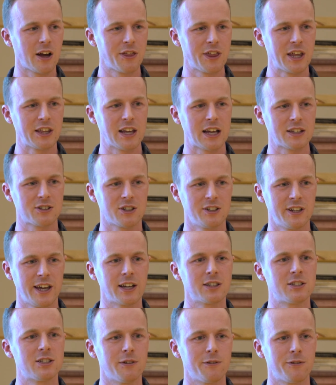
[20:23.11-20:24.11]
I think that's a
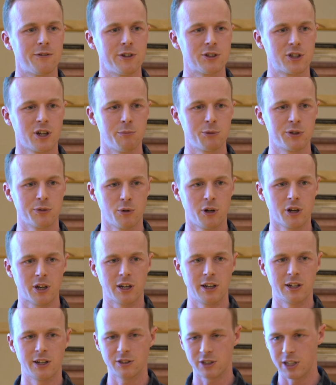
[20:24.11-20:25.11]
negative in terms of
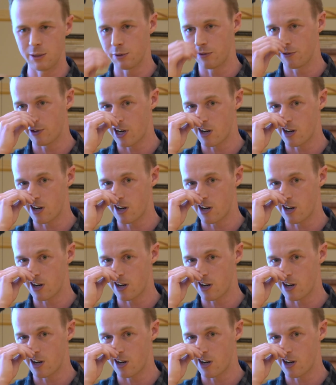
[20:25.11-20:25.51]
working in a team